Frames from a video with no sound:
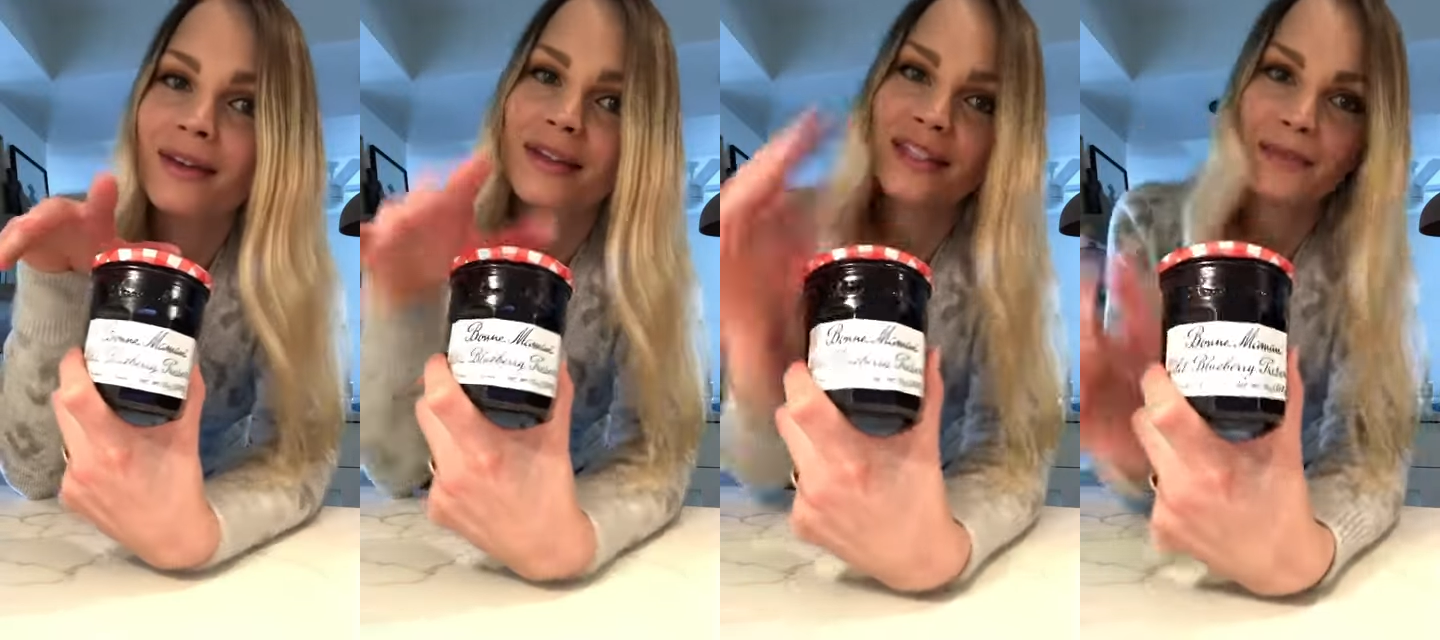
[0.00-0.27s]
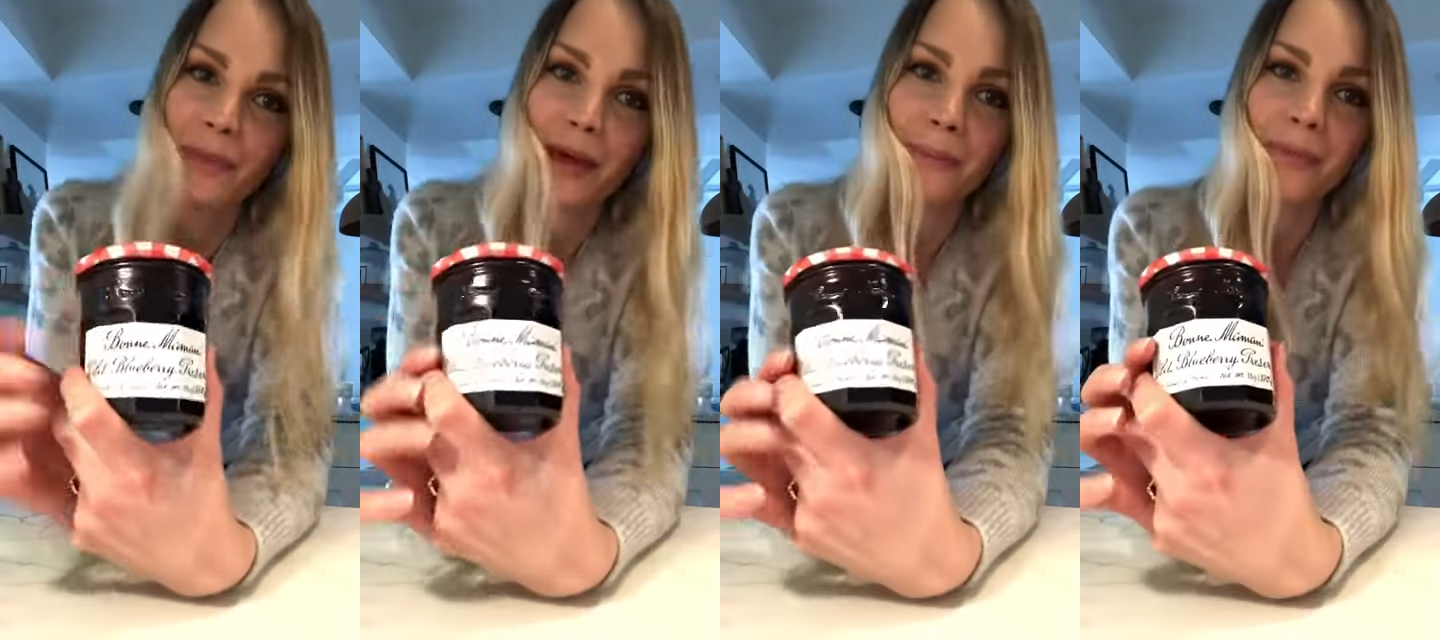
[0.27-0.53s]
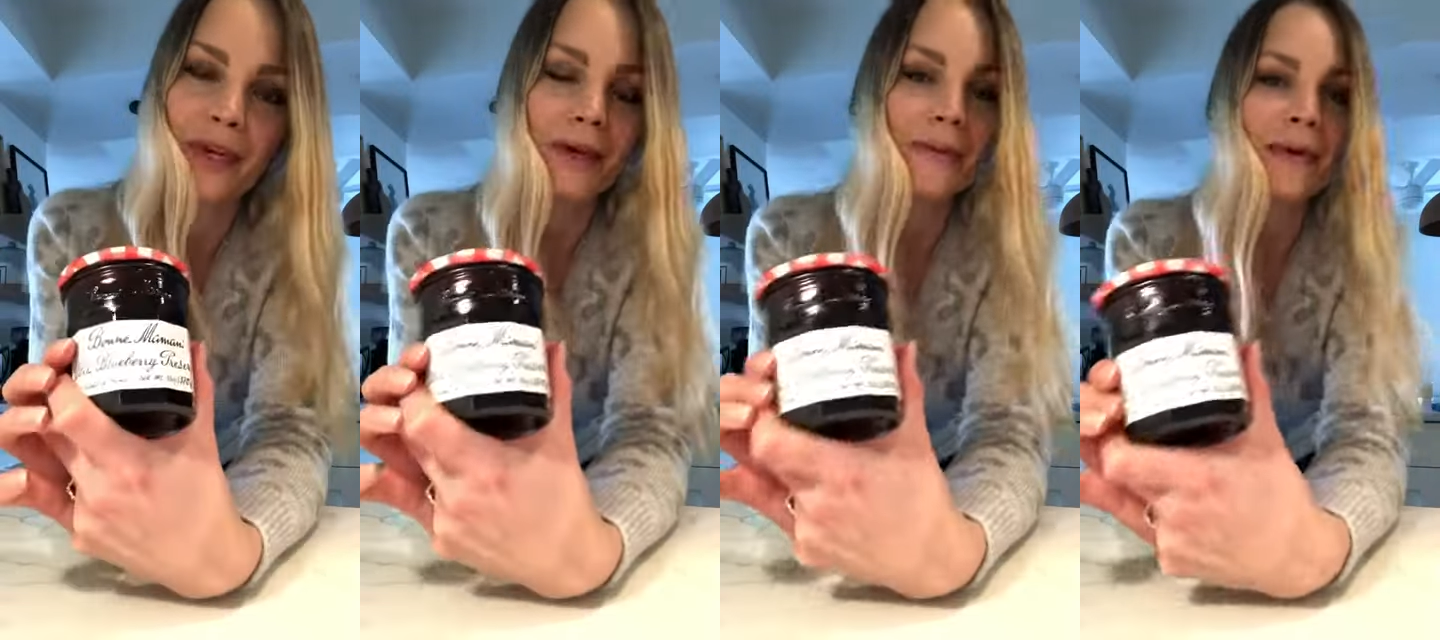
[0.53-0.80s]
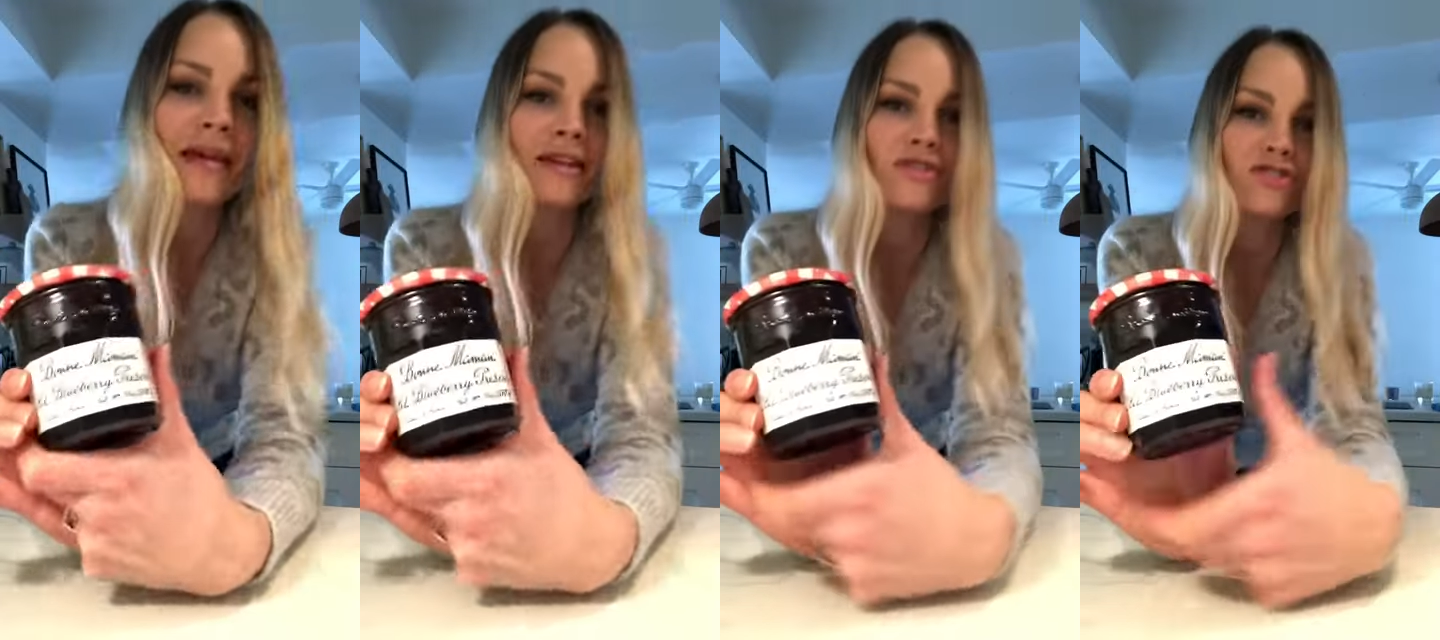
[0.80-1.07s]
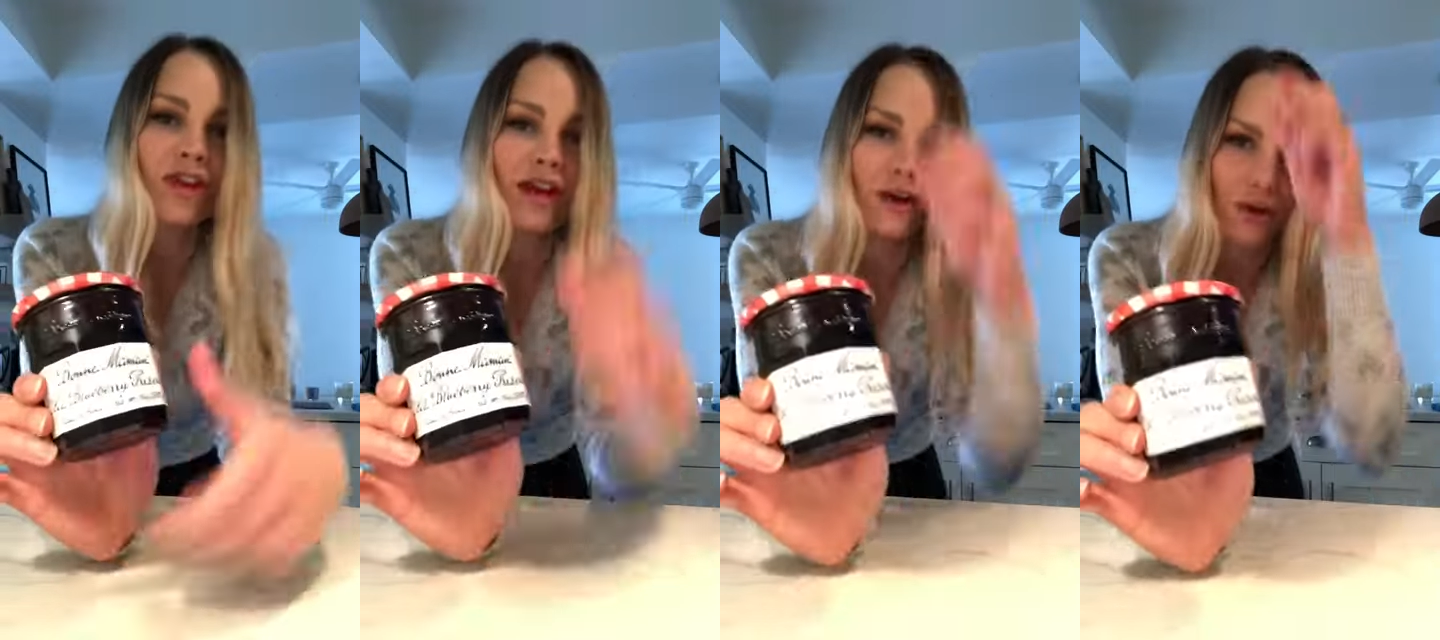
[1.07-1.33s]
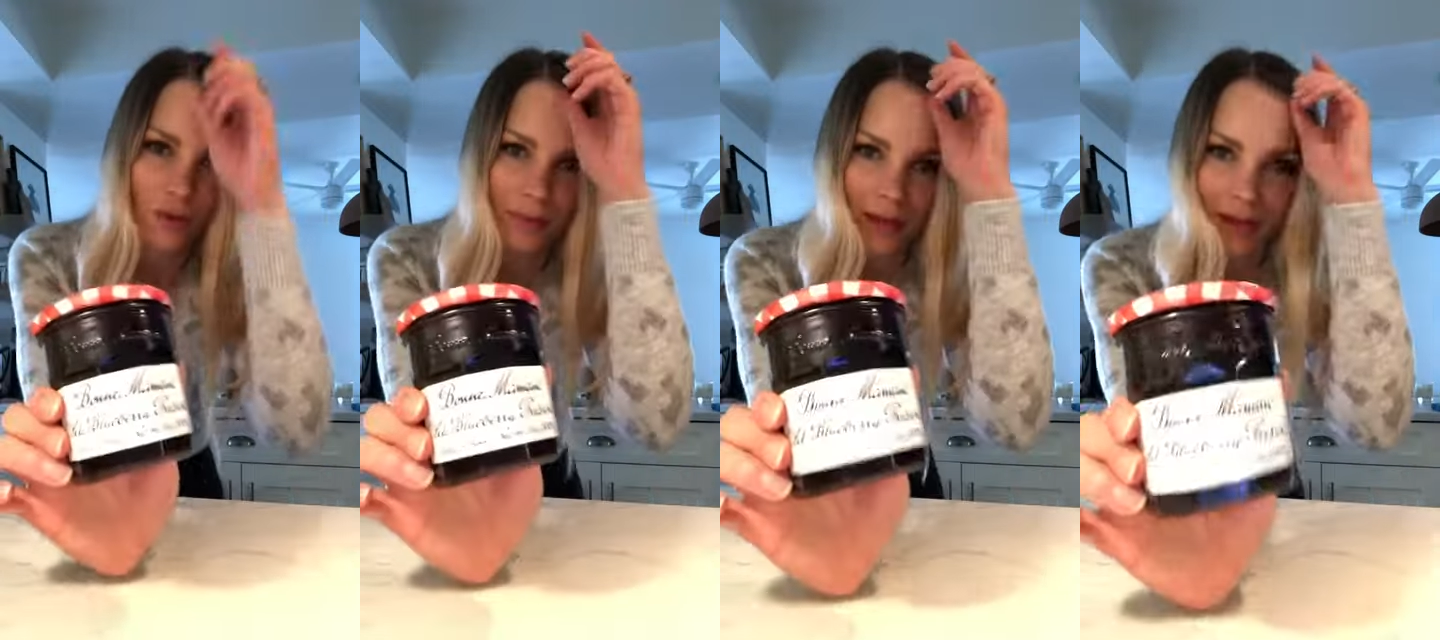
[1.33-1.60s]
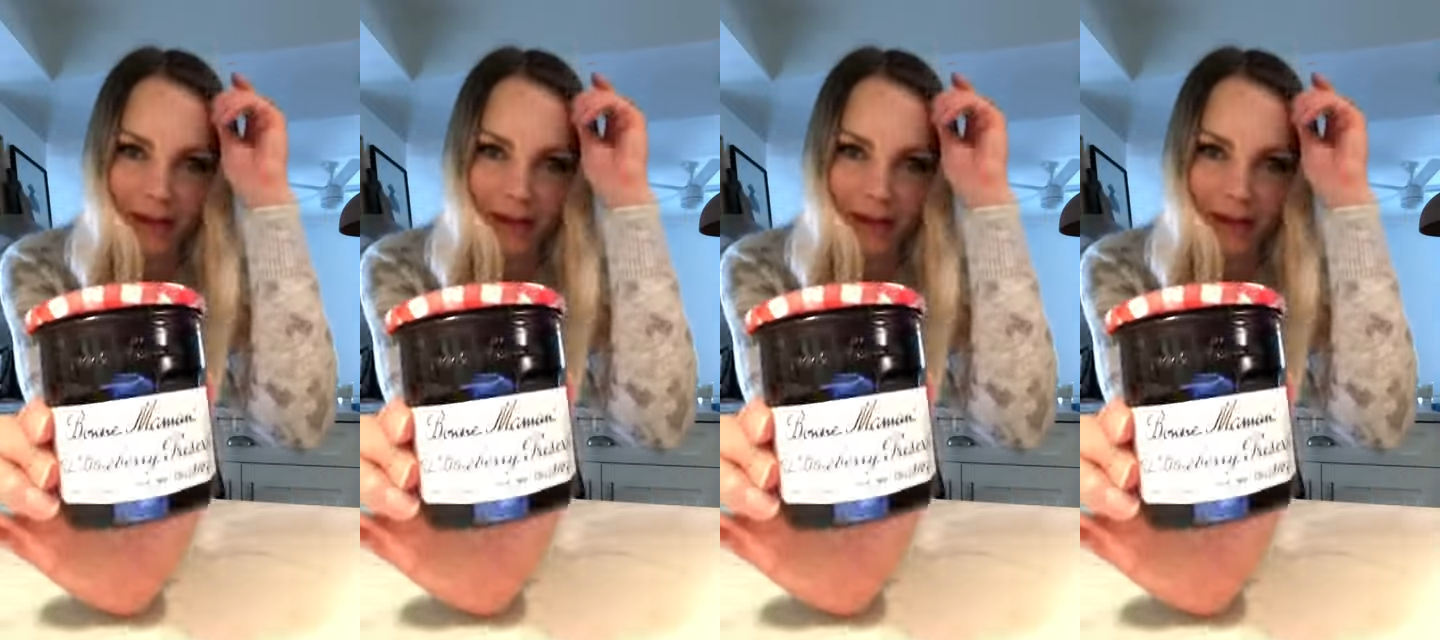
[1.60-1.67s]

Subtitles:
It's my PB&J oatmeal